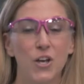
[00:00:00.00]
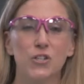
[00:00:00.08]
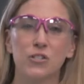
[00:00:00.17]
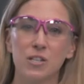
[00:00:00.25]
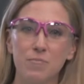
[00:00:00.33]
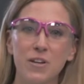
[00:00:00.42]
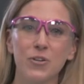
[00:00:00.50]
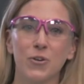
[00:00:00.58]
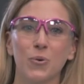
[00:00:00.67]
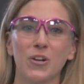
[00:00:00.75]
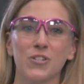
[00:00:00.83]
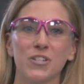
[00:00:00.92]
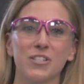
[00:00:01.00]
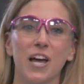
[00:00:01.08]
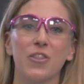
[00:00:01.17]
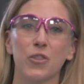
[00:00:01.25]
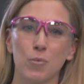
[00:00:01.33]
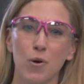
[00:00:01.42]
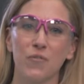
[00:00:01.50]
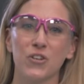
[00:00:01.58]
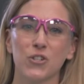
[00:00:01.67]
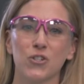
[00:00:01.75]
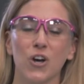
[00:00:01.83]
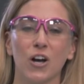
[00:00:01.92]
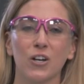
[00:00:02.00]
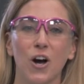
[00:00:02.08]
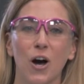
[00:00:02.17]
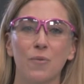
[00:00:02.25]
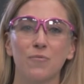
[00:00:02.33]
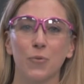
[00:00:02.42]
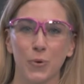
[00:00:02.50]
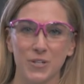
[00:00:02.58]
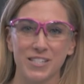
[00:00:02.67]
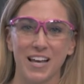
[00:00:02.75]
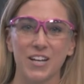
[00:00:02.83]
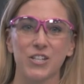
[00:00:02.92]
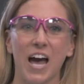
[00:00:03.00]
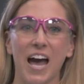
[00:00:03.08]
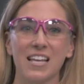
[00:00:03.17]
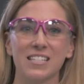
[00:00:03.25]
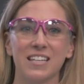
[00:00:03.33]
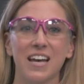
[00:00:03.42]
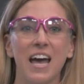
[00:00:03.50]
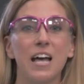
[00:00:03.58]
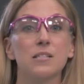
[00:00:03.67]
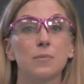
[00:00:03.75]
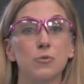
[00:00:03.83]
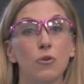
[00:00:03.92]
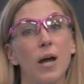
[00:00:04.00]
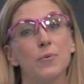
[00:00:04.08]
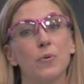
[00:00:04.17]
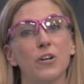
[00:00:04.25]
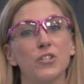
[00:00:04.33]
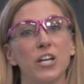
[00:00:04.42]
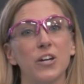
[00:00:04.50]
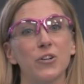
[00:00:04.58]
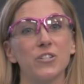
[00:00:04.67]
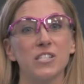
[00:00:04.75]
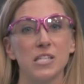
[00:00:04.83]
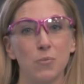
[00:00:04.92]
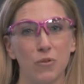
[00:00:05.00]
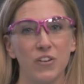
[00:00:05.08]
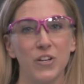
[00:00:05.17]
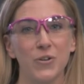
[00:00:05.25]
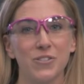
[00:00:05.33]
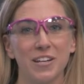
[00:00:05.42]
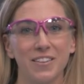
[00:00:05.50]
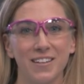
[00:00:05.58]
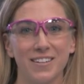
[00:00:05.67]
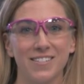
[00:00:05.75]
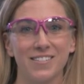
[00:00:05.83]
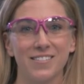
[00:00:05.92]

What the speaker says: So submit your questions at thermofisher.com/ask and subscribe to our channel to see more videos like this.